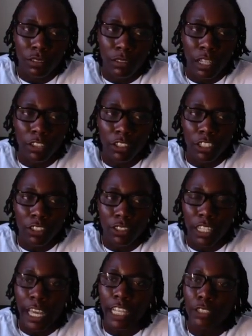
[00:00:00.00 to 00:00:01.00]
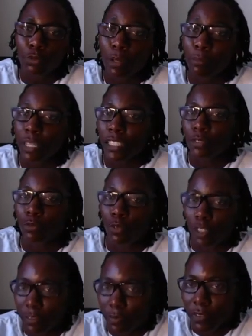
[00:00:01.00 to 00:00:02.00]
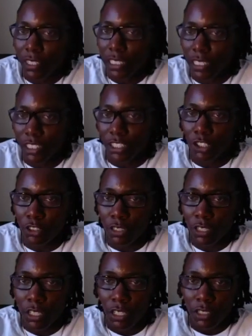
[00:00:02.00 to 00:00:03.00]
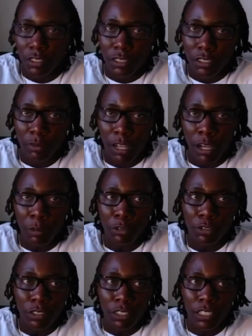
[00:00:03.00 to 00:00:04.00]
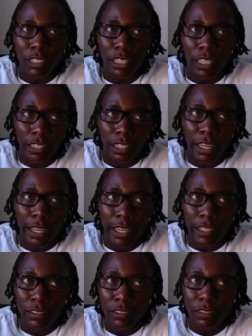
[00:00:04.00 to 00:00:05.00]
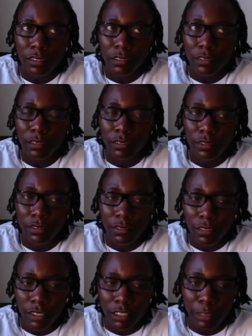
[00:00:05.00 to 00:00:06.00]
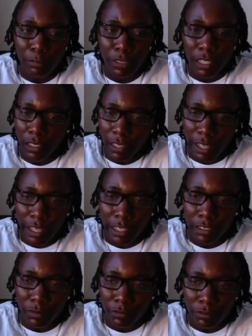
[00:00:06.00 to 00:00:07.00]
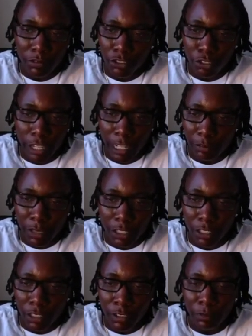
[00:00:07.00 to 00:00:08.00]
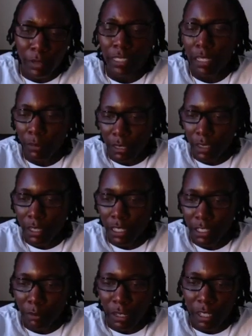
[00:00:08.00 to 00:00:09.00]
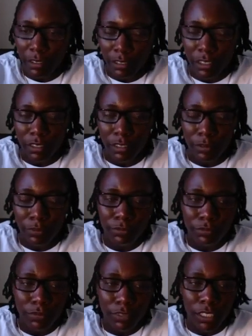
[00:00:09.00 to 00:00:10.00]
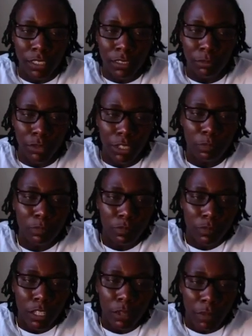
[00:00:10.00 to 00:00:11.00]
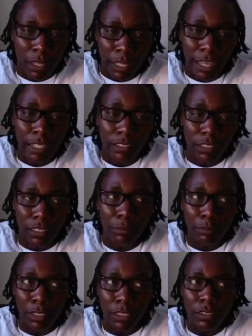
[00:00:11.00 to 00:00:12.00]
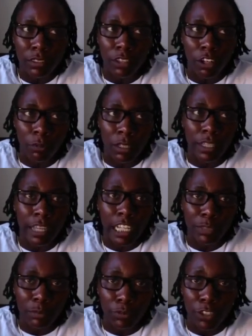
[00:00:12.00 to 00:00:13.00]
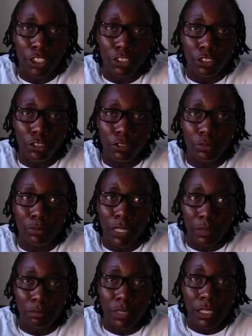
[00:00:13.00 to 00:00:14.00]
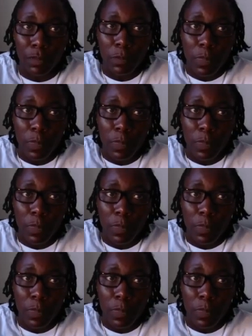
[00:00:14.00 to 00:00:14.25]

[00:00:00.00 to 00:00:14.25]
out here is last one, best one. So this is my opportunity to get that last Olympic, that last track meet. It might not be the last. I might have to end the season, but my last Olympics or my last professional big meet